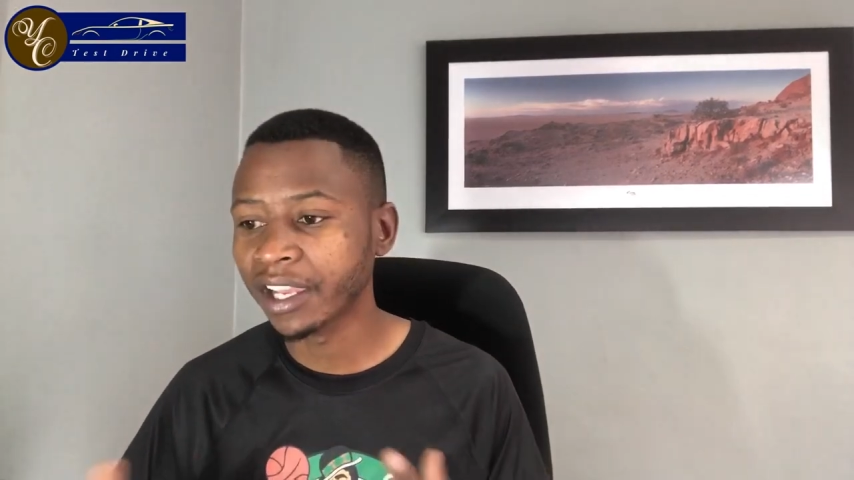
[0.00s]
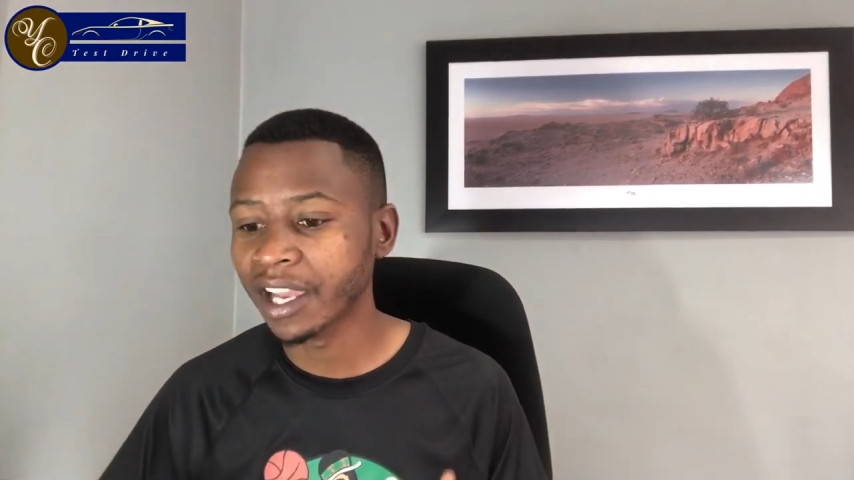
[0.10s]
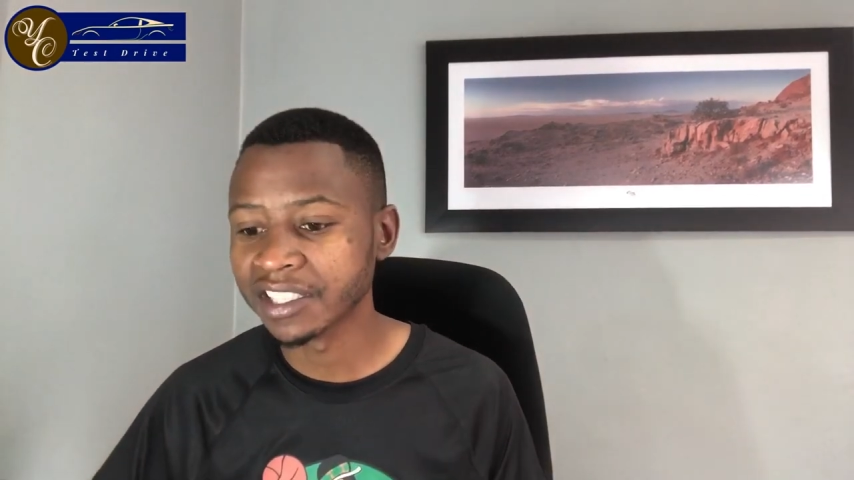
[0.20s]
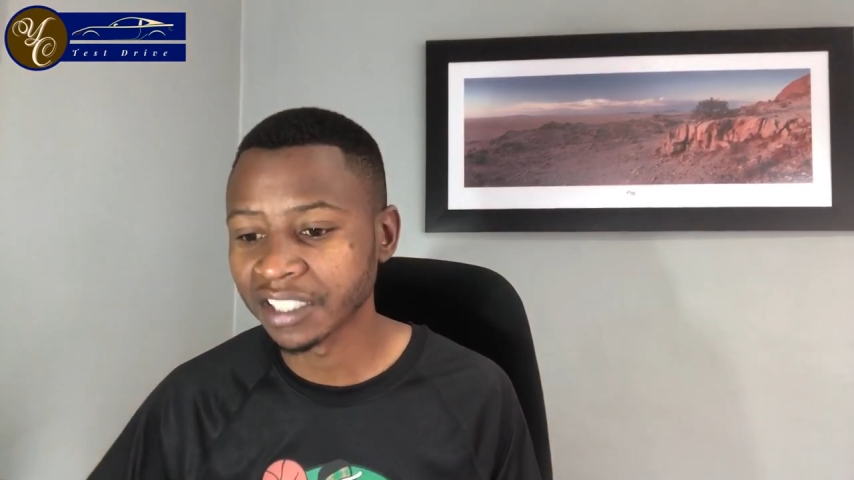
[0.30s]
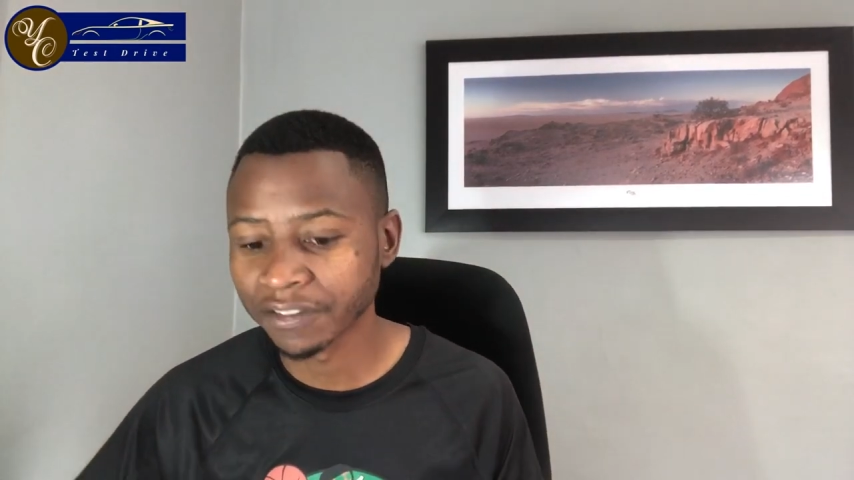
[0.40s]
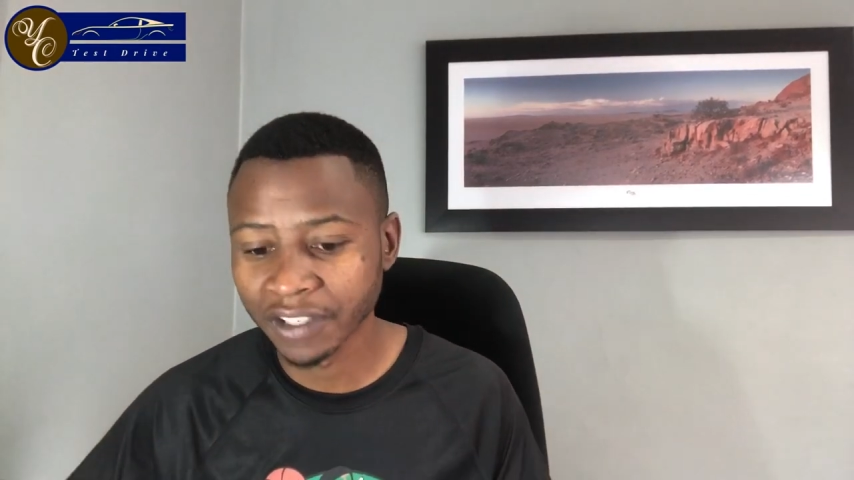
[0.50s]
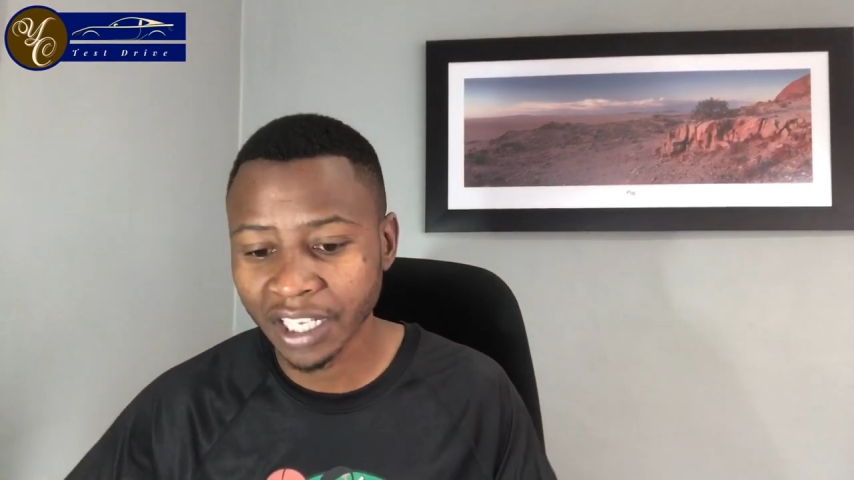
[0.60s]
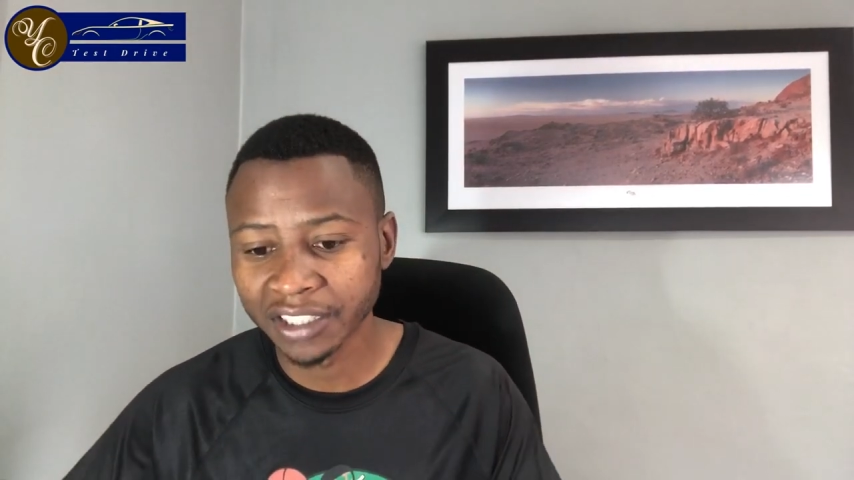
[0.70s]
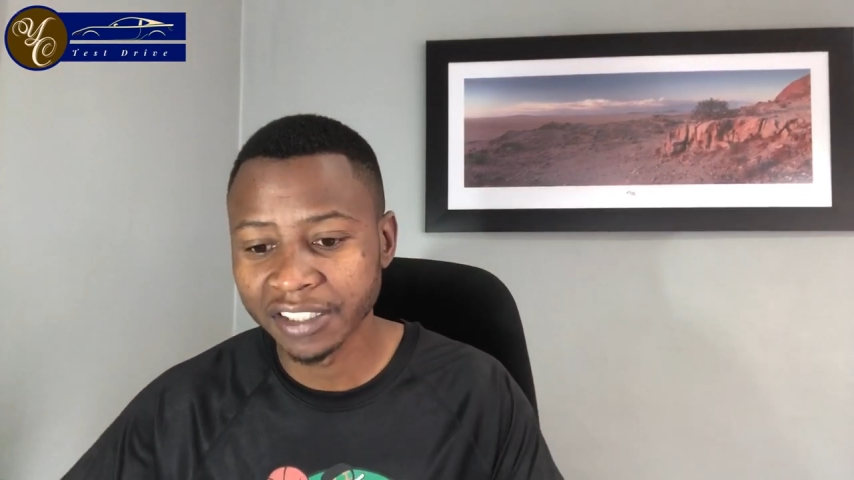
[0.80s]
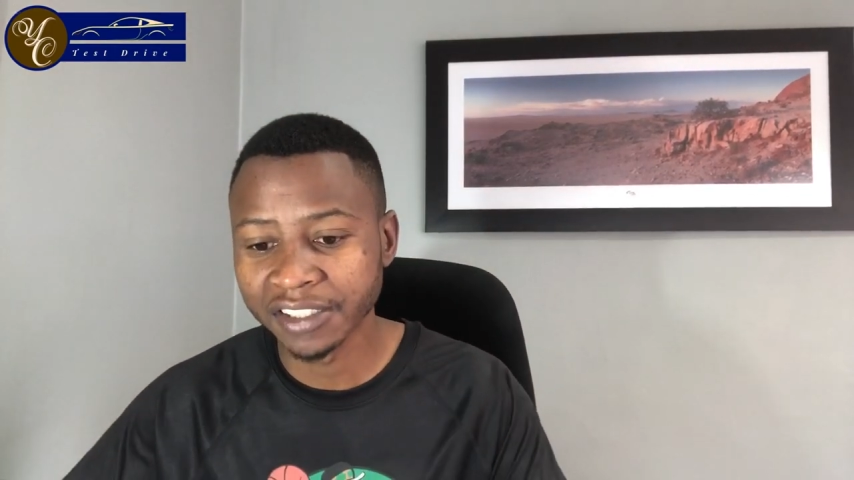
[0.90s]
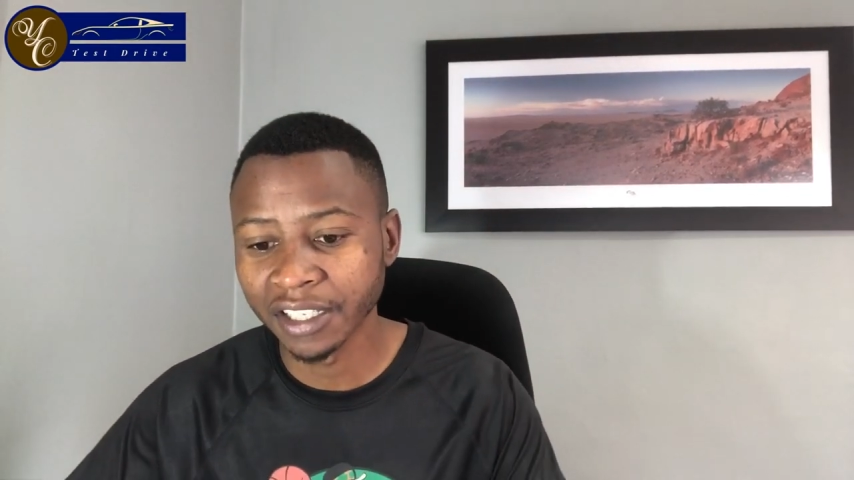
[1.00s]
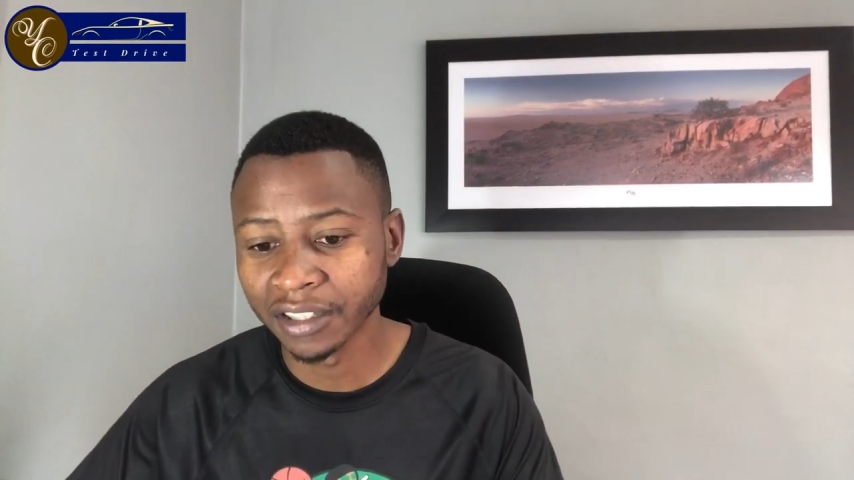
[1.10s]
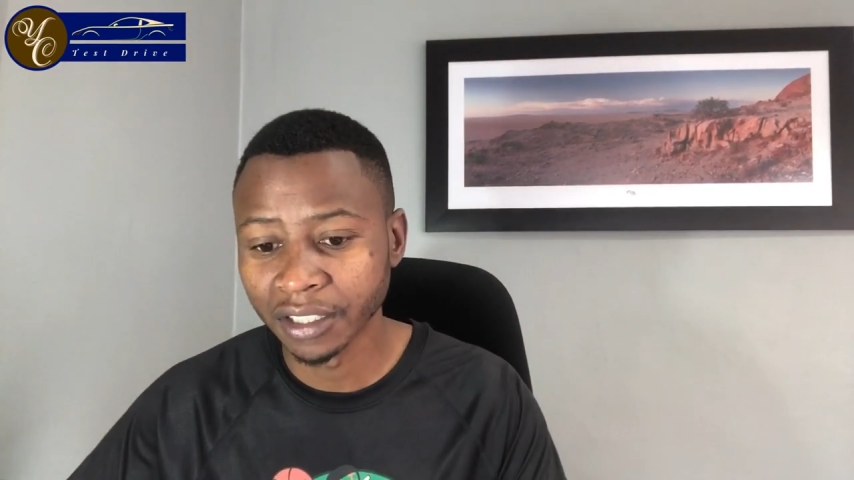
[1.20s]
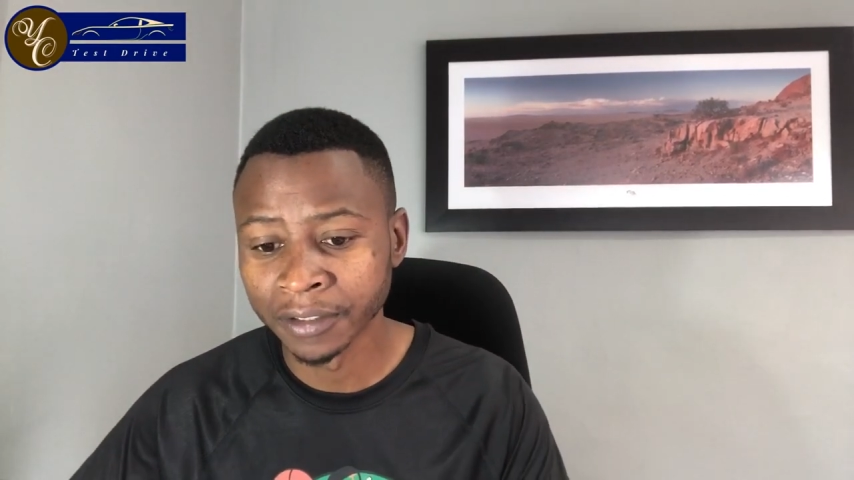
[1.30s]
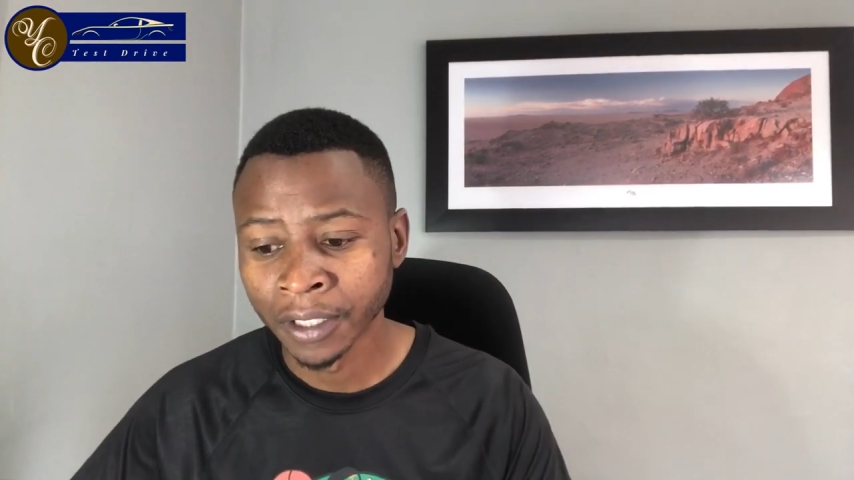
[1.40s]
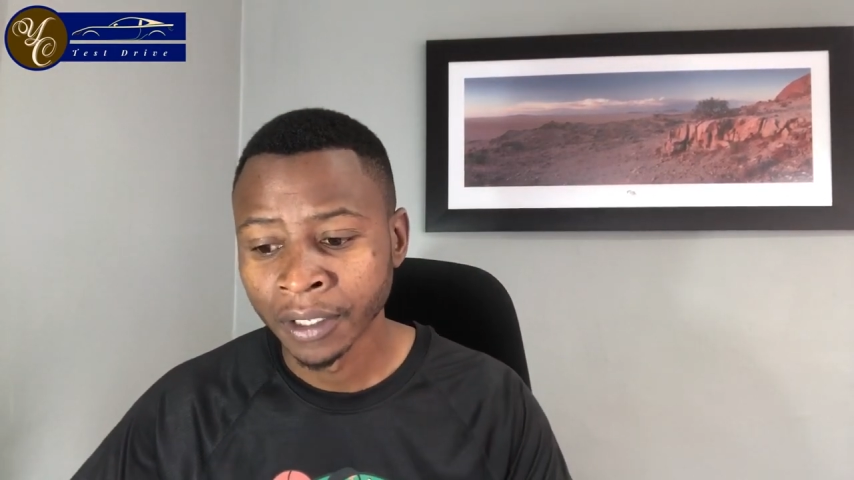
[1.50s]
cars left, right, and center.